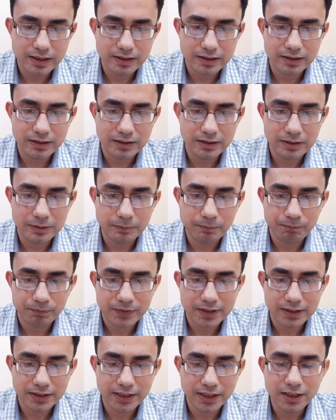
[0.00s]

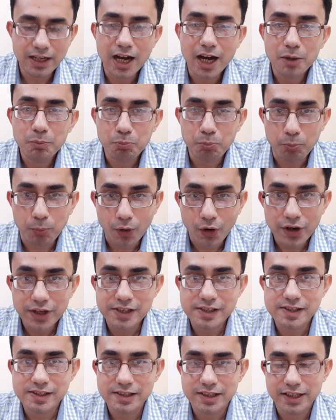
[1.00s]
are
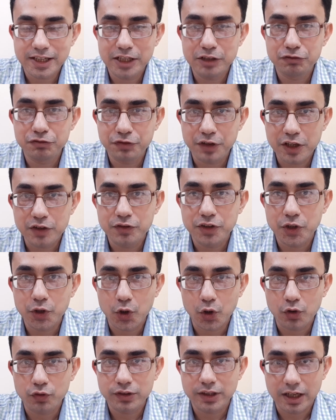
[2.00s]
points in favor
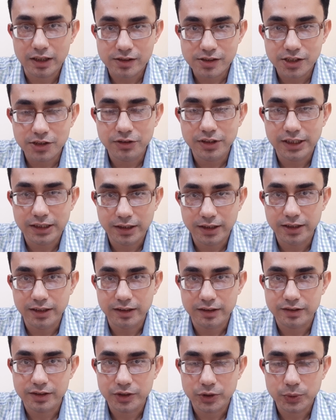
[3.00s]
of considering
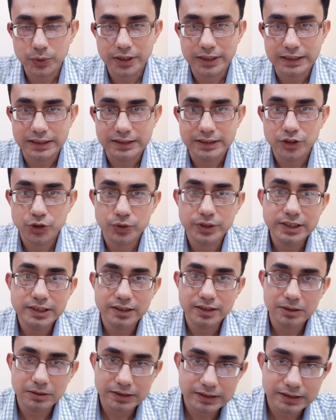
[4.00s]
Linux. Okay. So these
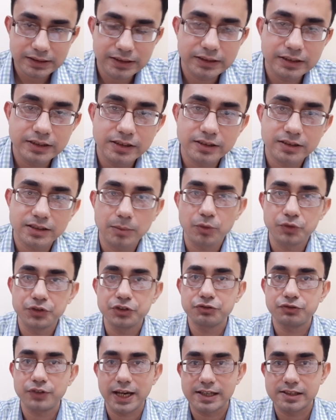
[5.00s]
are some of
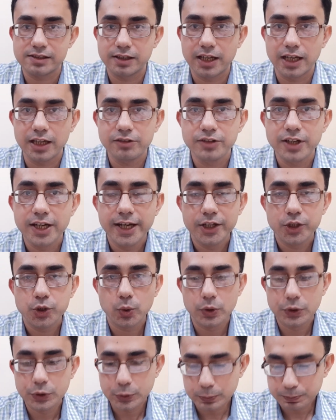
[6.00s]
the facts that I have
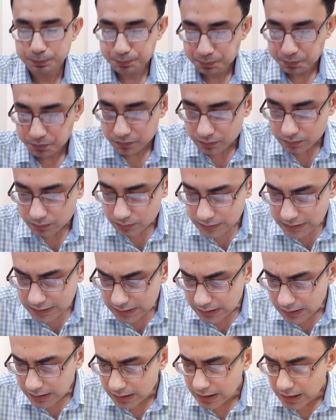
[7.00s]
told you.
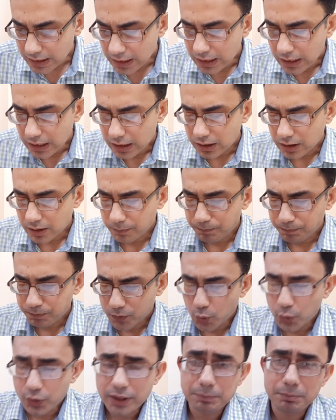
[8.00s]

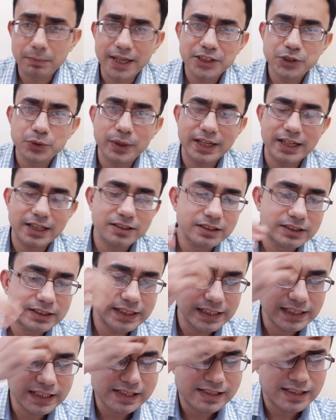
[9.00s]
Okay. By the way, another
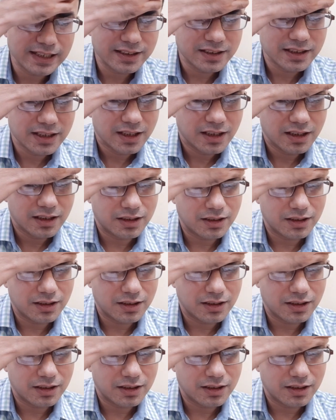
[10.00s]
thing is that